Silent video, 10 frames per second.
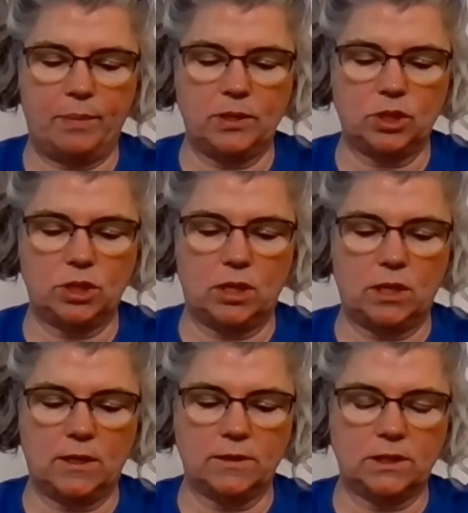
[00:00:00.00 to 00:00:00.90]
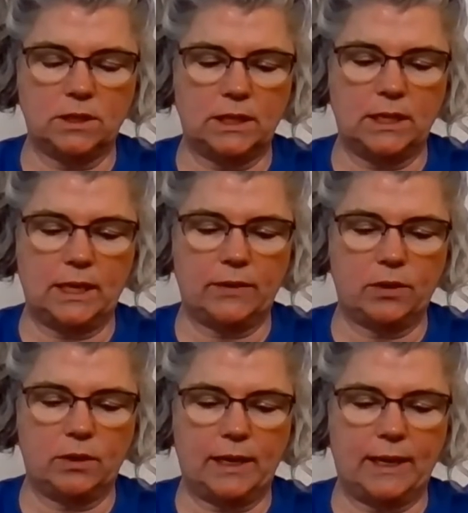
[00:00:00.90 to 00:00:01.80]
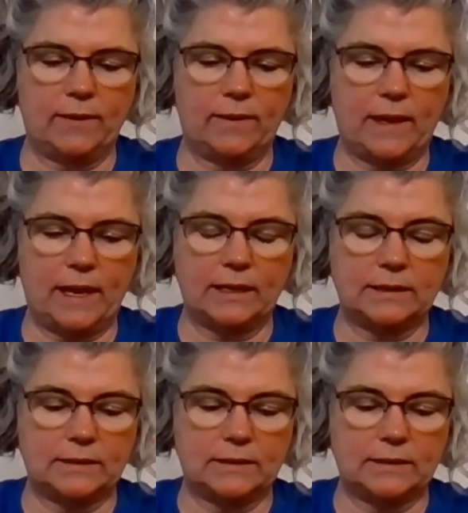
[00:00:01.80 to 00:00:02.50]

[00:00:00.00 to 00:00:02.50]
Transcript: pinch it all together like that.